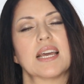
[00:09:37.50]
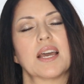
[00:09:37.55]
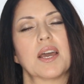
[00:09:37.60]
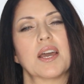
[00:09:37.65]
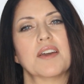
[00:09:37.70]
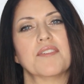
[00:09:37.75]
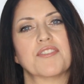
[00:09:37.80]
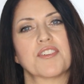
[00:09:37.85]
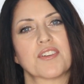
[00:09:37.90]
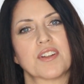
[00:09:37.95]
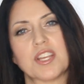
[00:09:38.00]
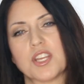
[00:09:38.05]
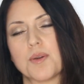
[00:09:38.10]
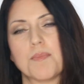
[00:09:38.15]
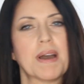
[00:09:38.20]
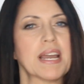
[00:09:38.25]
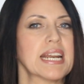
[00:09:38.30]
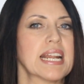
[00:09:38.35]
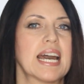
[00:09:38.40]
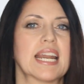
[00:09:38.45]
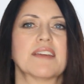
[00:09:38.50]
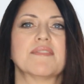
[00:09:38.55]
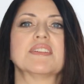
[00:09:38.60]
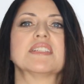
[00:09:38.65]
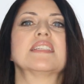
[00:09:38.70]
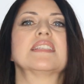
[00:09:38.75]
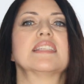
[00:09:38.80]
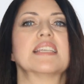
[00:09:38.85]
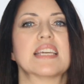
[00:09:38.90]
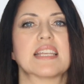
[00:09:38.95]
if you might not even
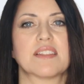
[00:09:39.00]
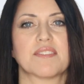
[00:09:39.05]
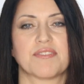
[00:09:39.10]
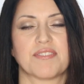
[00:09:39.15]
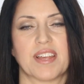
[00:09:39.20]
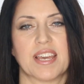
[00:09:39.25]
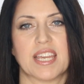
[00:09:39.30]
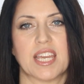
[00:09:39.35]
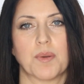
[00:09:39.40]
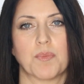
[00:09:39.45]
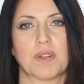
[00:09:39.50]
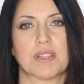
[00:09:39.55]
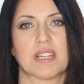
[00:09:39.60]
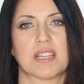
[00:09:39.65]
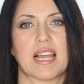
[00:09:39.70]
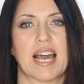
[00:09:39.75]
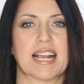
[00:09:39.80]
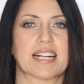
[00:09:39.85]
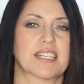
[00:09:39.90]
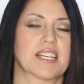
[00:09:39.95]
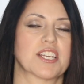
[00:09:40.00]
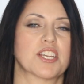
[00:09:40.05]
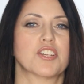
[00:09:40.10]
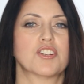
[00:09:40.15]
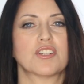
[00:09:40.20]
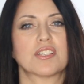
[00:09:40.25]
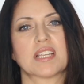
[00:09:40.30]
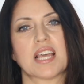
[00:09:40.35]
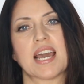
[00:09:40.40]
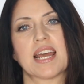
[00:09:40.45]
see the flaking with the lactic. You
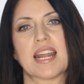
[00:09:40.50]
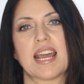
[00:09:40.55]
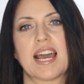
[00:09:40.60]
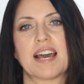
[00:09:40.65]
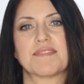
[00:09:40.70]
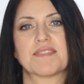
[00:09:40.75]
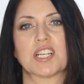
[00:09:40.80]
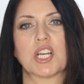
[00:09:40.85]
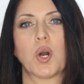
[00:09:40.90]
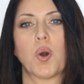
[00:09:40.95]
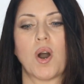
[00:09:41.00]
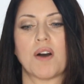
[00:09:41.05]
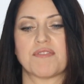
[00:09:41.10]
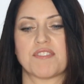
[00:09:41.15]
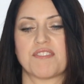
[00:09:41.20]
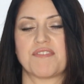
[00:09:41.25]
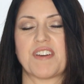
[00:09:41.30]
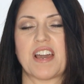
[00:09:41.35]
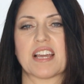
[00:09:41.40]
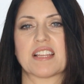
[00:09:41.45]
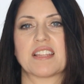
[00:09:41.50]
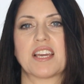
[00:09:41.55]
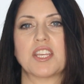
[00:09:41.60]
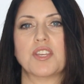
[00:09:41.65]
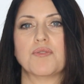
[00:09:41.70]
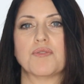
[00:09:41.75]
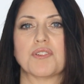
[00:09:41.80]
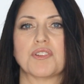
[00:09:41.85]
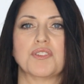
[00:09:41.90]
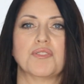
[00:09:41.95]
just kind of have to go off the fact that
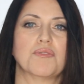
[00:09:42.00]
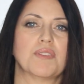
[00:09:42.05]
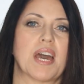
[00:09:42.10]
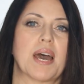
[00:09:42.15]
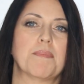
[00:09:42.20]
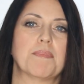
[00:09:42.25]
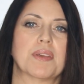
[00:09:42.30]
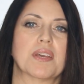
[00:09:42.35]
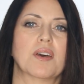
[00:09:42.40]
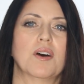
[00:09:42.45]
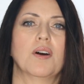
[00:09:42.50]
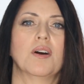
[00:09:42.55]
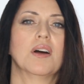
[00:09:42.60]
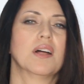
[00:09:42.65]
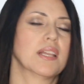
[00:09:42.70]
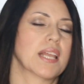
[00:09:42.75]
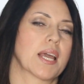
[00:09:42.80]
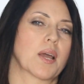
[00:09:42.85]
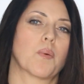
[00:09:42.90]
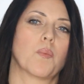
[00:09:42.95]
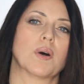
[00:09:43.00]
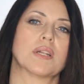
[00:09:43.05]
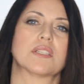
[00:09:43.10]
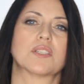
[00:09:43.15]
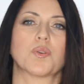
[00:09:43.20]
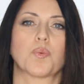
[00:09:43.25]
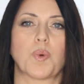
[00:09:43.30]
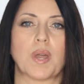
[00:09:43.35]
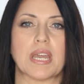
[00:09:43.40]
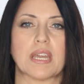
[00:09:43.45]
you could do that peel like once
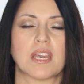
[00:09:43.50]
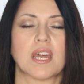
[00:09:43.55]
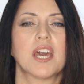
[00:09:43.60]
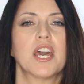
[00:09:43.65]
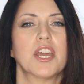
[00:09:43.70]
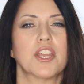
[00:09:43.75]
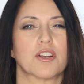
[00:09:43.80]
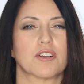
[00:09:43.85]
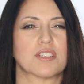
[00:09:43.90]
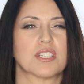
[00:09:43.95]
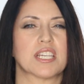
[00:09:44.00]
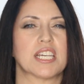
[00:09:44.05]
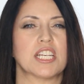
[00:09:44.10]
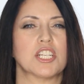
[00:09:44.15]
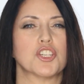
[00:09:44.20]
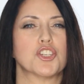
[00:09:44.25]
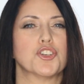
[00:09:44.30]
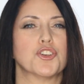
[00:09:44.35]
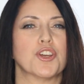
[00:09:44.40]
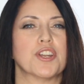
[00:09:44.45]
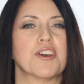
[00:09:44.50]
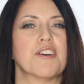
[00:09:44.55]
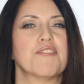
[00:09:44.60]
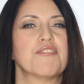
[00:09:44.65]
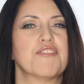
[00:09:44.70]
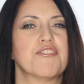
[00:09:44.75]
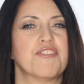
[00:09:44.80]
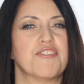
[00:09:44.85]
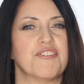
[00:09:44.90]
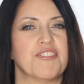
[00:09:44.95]
a week. Your skin should
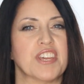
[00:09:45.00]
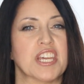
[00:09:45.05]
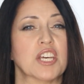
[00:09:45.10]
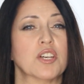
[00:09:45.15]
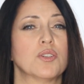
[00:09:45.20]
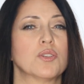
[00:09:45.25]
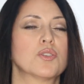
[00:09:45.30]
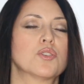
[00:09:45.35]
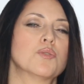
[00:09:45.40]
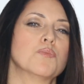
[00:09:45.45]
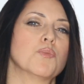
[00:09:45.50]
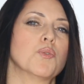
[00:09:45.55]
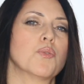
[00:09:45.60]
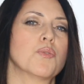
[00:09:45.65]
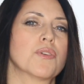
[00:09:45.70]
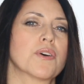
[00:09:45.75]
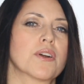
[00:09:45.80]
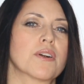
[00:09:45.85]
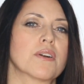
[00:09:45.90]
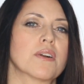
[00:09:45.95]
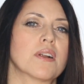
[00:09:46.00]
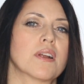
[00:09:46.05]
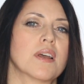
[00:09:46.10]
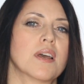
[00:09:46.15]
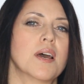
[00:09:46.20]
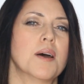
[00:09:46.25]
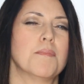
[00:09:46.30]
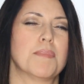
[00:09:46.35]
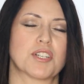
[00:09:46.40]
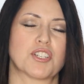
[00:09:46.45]
feel smoother,
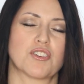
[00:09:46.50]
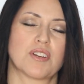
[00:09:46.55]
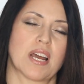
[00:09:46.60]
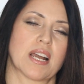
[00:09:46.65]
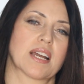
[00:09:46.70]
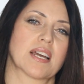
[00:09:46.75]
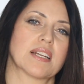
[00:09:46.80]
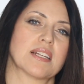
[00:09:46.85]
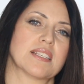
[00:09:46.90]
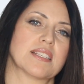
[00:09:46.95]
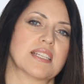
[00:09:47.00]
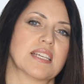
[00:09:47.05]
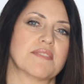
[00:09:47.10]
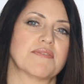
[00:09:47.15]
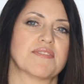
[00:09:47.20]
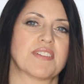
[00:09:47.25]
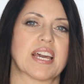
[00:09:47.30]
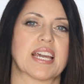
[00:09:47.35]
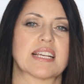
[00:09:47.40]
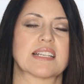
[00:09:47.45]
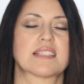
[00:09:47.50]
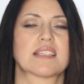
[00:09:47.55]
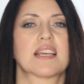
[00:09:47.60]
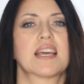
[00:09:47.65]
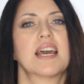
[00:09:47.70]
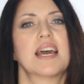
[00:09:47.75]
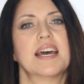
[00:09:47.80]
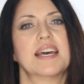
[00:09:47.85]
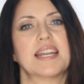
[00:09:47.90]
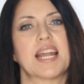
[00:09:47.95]
but you're not gonna see flakes.
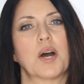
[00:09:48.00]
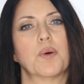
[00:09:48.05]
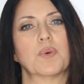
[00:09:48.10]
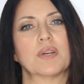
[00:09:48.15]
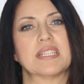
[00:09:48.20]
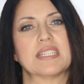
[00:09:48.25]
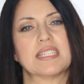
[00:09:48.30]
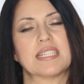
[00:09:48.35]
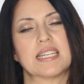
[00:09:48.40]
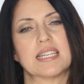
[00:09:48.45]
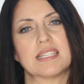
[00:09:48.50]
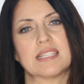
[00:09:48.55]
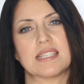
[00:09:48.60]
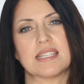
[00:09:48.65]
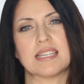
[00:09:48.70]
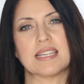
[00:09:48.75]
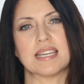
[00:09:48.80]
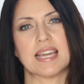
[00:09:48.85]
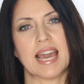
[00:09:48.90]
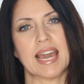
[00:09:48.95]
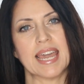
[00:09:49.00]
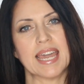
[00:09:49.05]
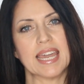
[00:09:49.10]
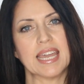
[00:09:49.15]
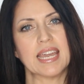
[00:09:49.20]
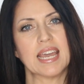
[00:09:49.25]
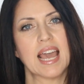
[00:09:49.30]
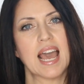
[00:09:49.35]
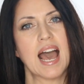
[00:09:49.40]
Now with TCA,